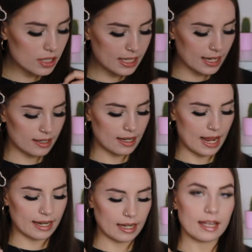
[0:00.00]
got a slit in the
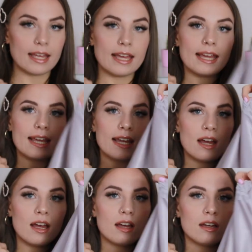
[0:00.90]
leg
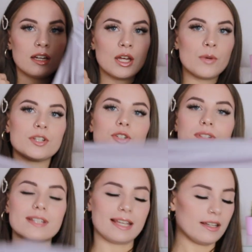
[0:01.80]
here, which you'll
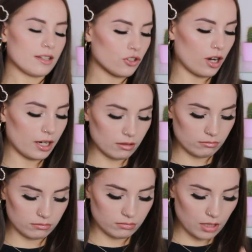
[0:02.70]
see in the try.
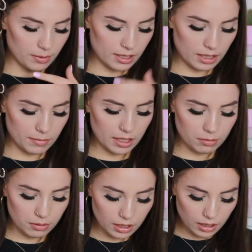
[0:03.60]
I'm going to get
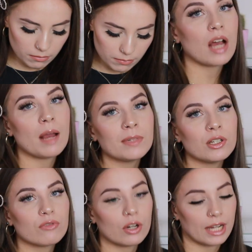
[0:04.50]
makeup on it then. I'm
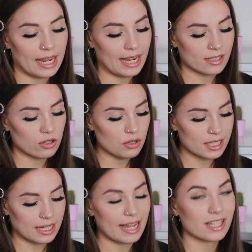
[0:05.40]
going to rock it. It's got a
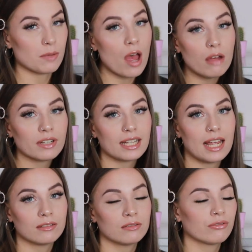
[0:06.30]
slit, it's a perfect
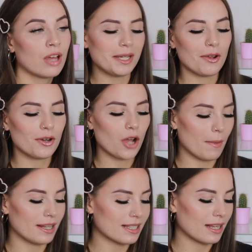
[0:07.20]
length. Let me know in the
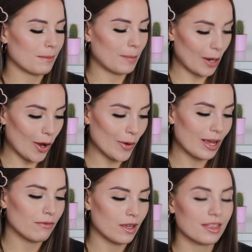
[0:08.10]
comments below
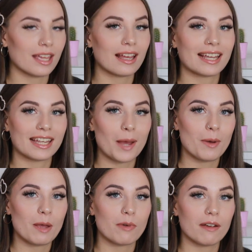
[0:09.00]
if you think I can get
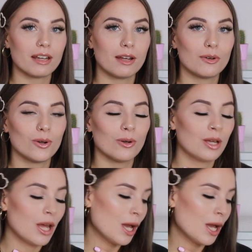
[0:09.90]
away with wearing that or not,